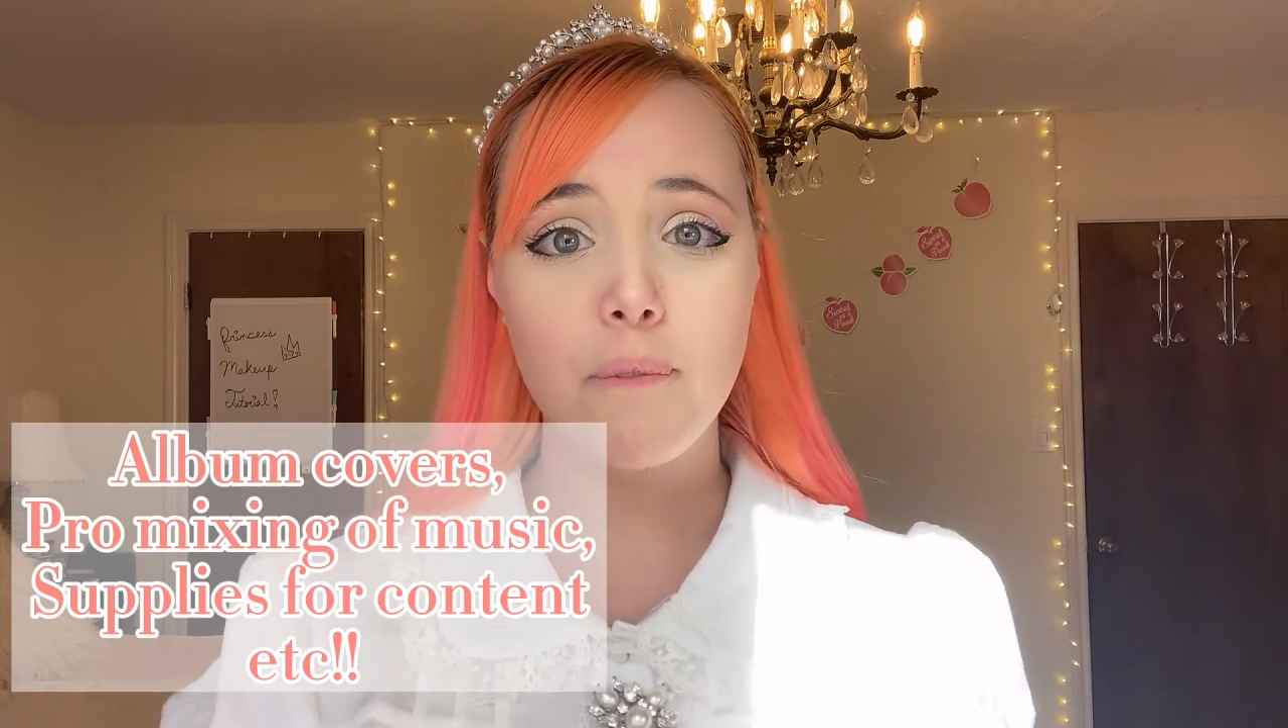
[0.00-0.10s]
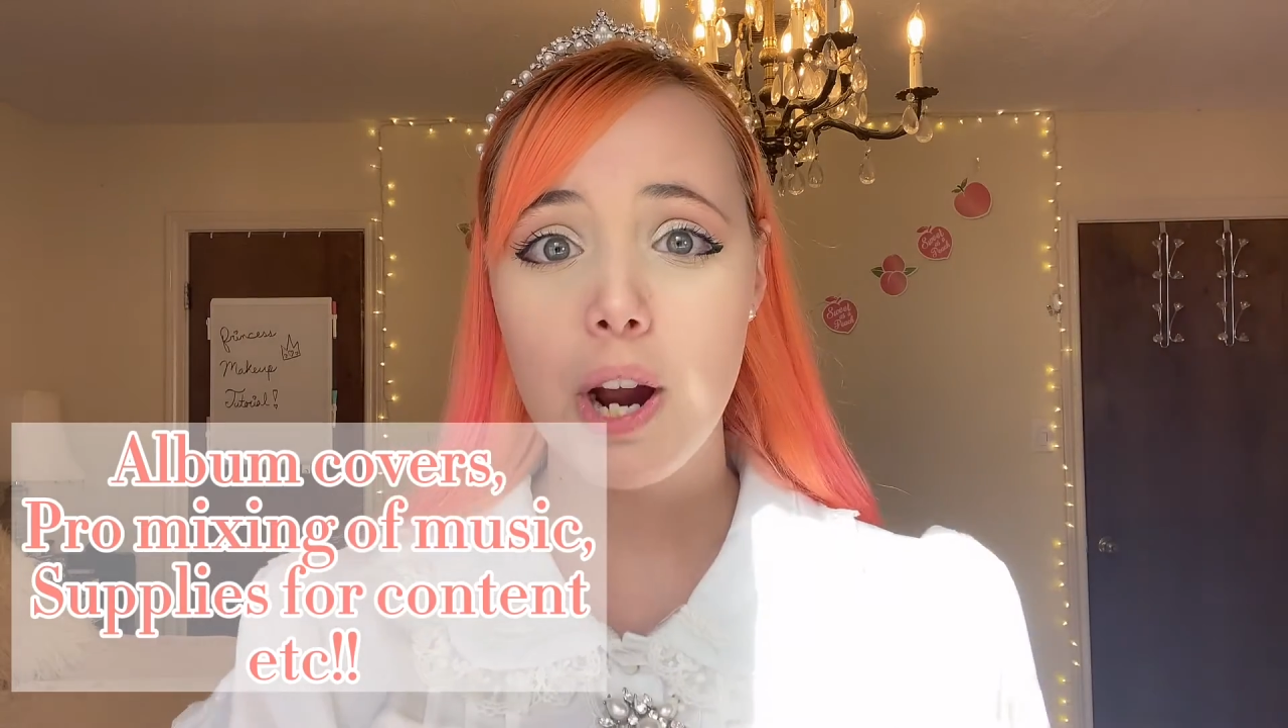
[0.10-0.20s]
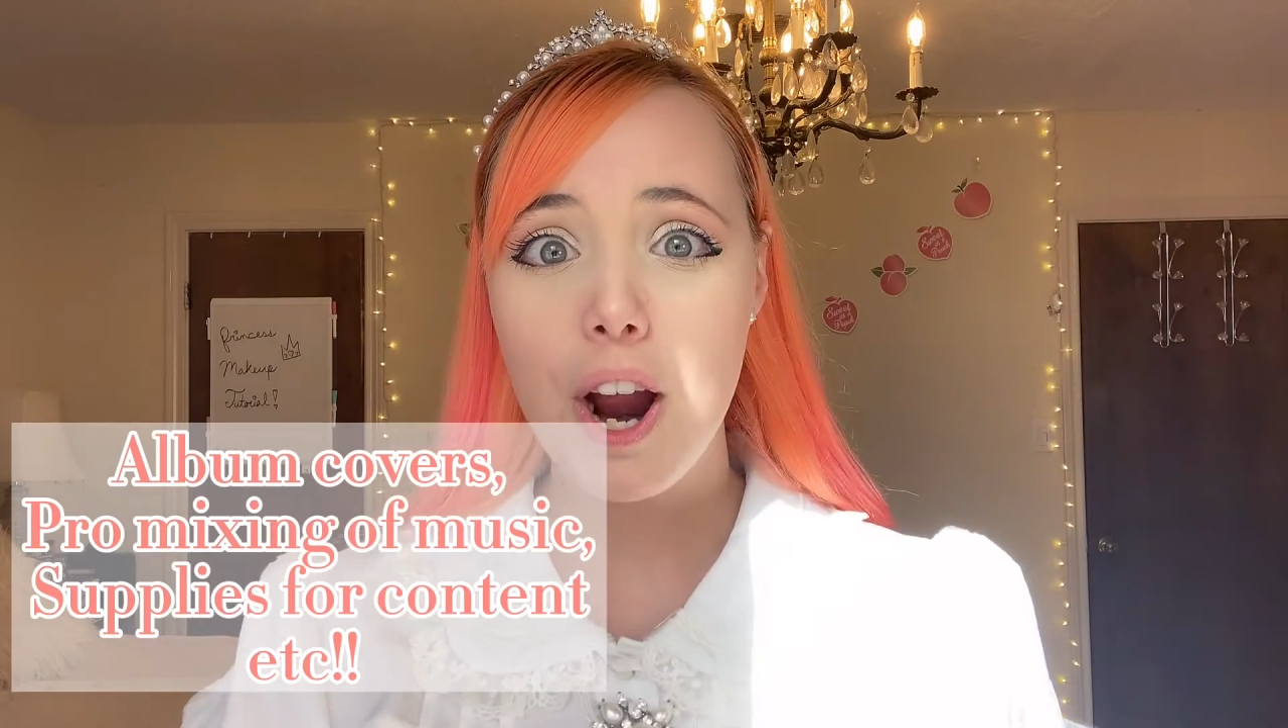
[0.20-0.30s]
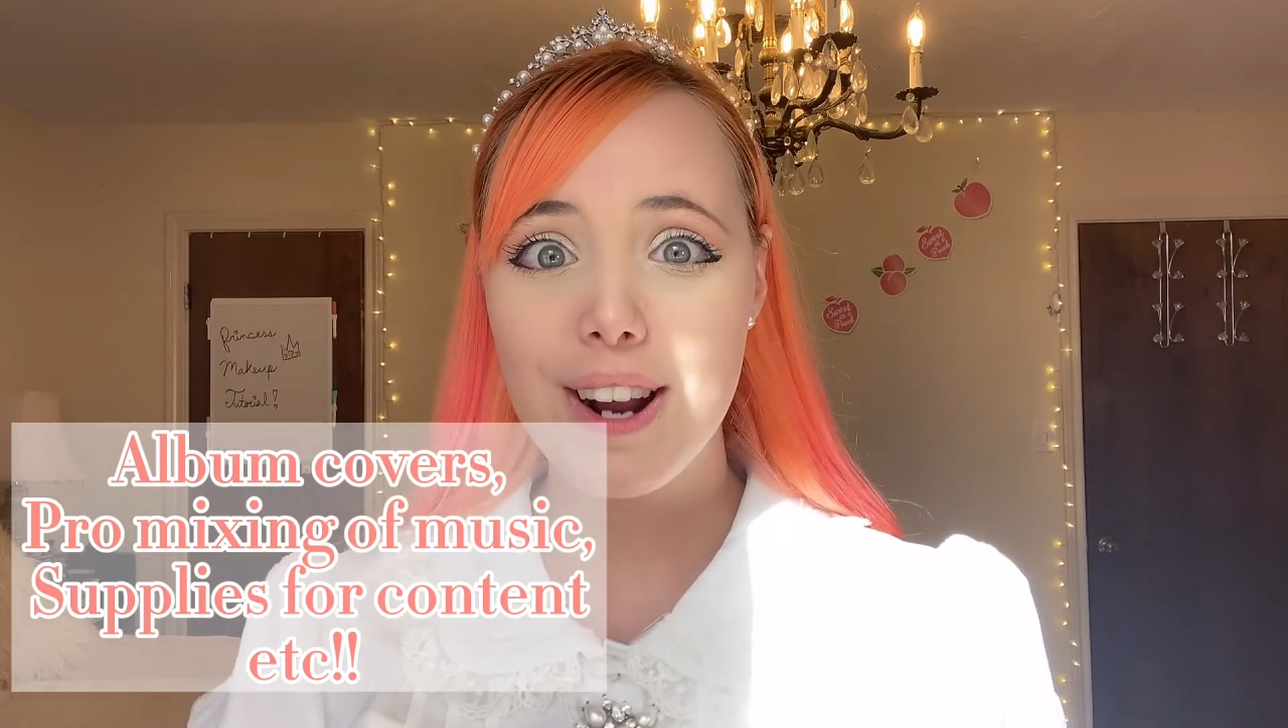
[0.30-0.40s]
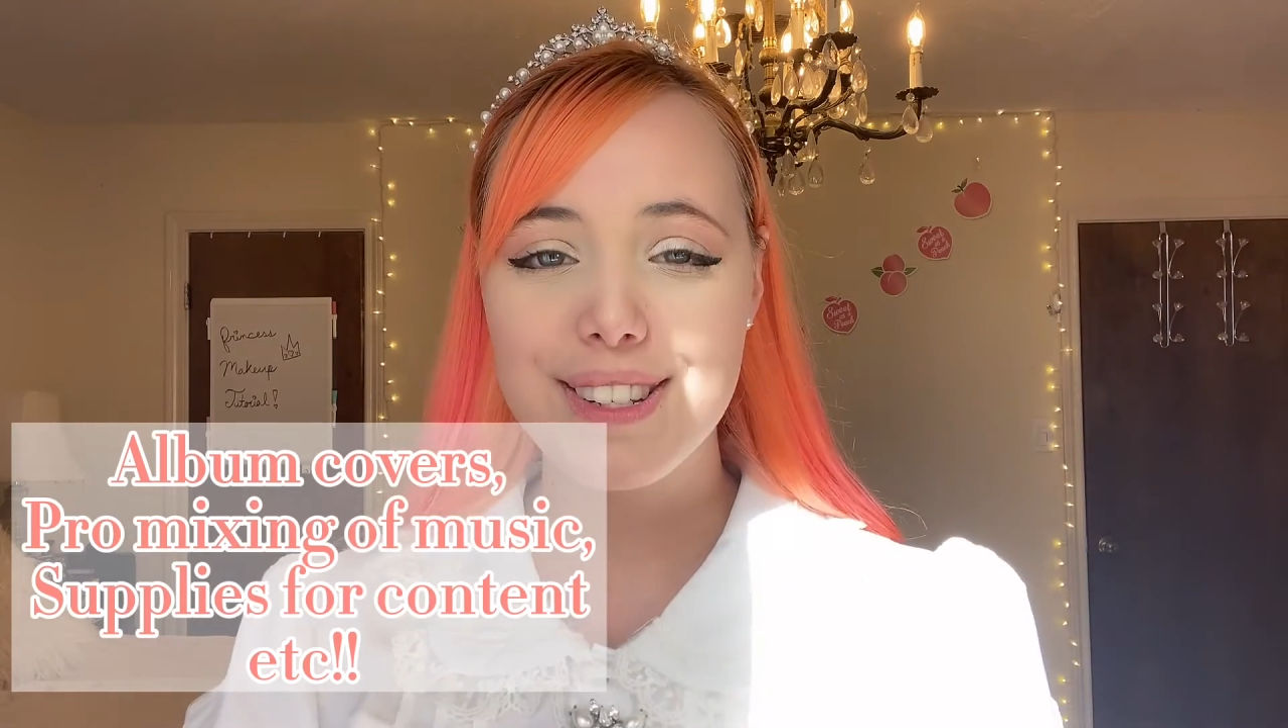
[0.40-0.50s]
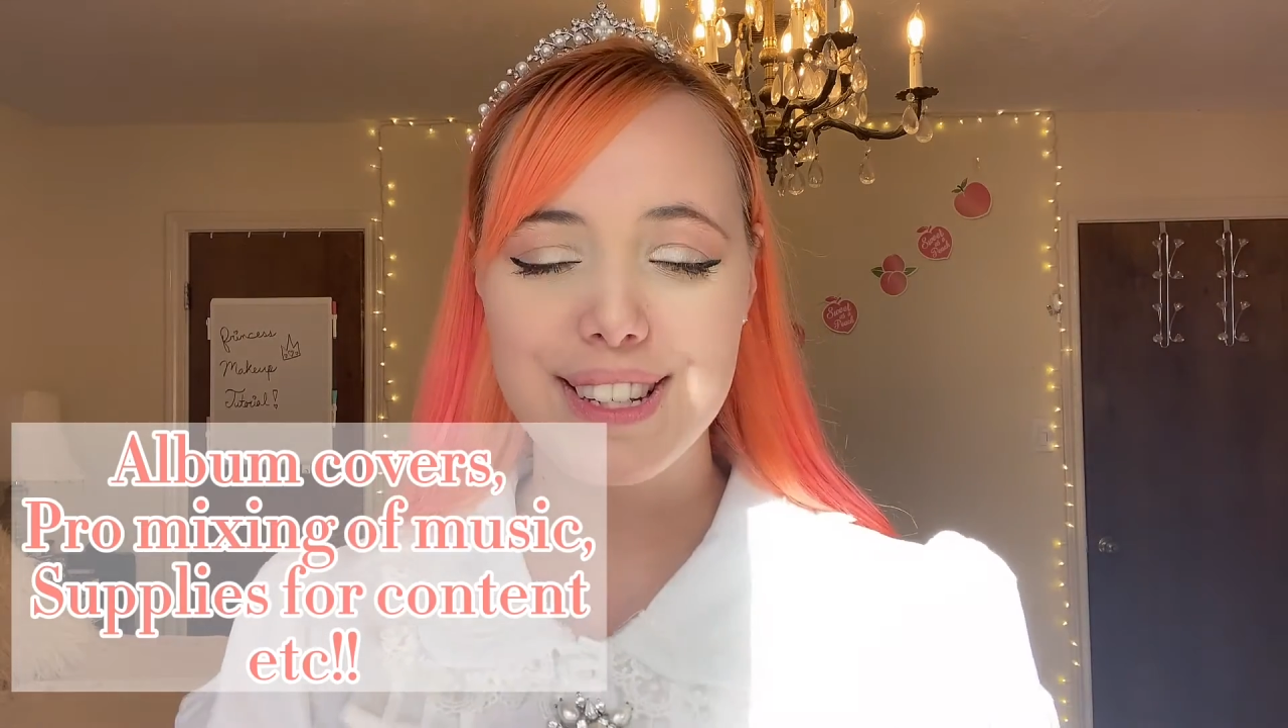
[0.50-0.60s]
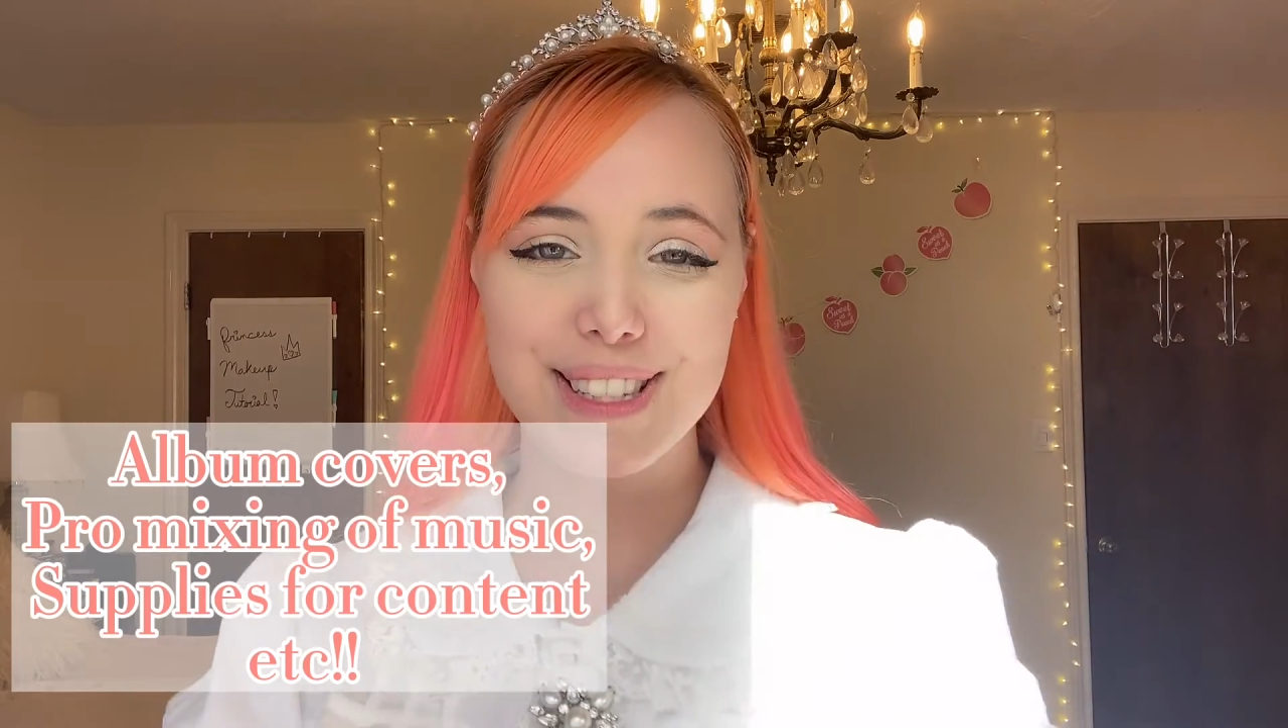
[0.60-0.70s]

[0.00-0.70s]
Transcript: merch,